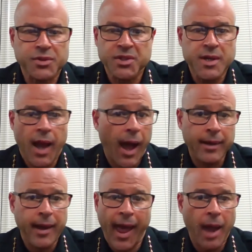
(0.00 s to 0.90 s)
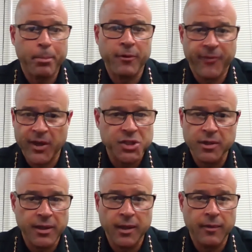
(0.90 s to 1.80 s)
did not act
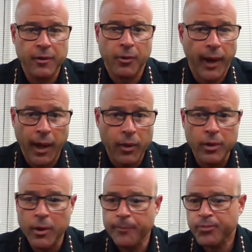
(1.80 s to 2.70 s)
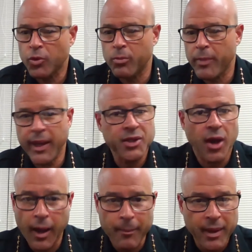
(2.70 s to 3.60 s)
professionally in the crowd, who
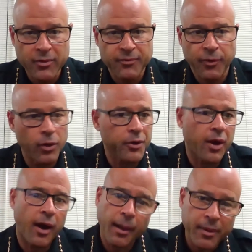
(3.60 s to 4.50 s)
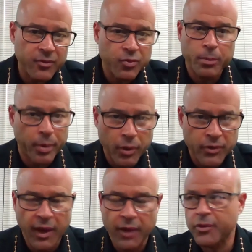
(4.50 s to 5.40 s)
made vulgar comments to a
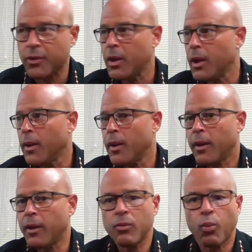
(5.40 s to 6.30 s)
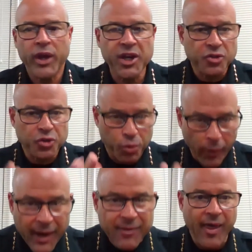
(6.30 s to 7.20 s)
protester, and we
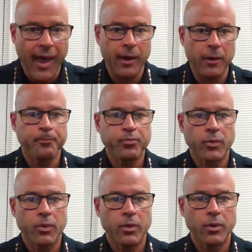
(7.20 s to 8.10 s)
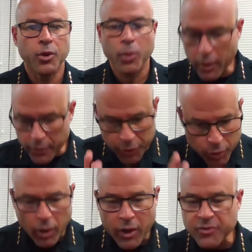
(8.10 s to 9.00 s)
train that. You
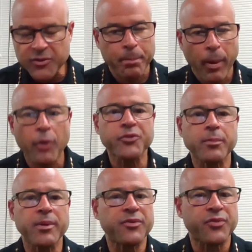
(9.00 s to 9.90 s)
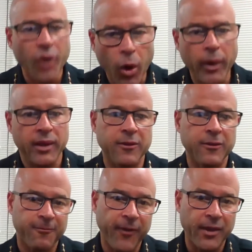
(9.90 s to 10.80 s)
are supposed to be stoic
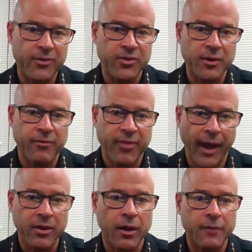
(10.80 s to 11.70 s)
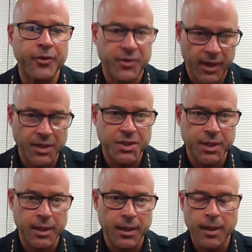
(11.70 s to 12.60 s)
in the face of that
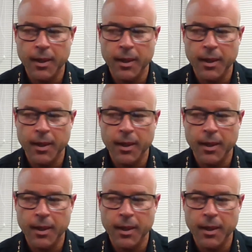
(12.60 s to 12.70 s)
confrontation,